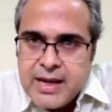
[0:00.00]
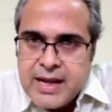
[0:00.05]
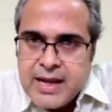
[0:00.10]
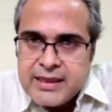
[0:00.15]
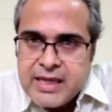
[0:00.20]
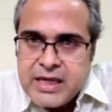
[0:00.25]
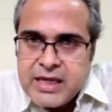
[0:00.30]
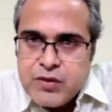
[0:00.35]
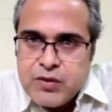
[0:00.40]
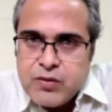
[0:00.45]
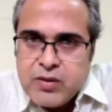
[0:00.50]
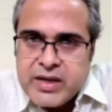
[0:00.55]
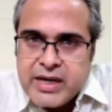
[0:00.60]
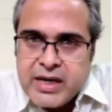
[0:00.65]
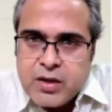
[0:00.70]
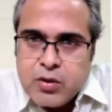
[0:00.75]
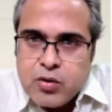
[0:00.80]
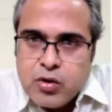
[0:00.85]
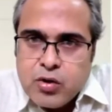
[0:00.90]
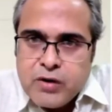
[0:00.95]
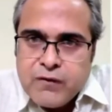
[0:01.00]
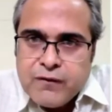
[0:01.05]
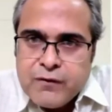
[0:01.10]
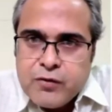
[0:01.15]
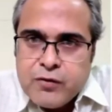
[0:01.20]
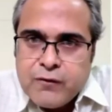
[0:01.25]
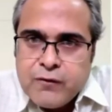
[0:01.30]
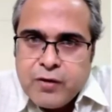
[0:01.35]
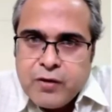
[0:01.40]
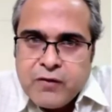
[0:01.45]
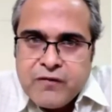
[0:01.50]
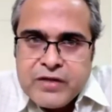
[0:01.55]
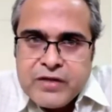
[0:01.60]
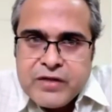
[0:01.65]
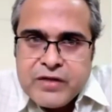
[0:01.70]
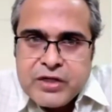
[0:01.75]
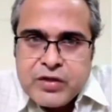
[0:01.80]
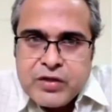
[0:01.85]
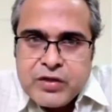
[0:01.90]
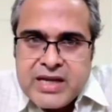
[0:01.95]
And then you will get a good view for
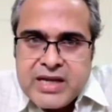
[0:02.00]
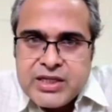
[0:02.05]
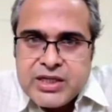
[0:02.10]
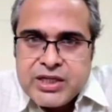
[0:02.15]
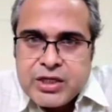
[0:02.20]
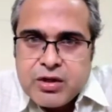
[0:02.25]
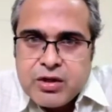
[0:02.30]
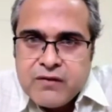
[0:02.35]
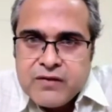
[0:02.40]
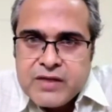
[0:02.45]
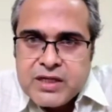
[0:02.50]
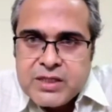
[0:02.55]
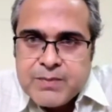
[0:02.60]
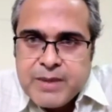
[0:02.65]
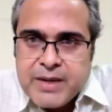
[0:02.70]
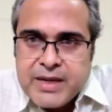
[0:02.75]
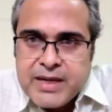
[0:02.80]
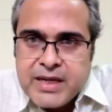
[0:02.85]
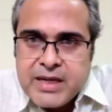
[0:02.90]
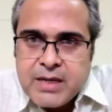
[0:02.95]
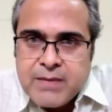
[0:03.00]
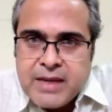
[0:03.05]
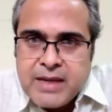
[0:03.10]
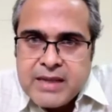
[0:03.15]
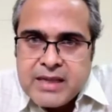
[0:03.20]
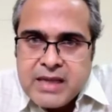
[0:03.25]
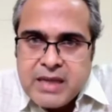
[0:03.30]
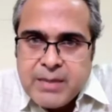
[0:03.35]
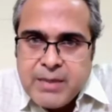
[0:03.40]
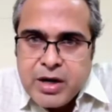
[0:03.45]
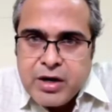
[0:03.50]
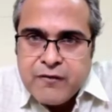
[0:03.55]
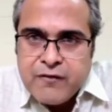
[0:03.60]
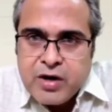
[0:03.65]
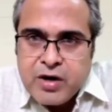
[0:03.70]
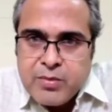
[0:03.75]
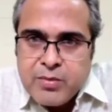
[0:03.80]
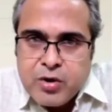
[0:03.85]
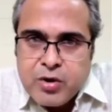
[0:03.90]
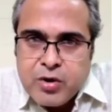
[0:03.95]
visualization of this pedicle by the lamina
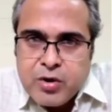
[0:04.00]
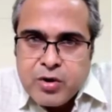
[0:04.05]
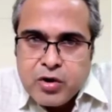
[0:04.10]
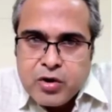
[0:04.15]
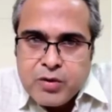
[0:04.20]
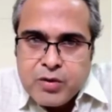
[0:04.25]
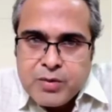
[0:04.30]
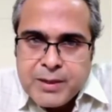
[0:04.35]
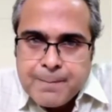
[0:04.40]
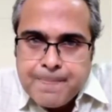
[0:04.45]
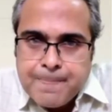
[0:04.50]
foraminotomy.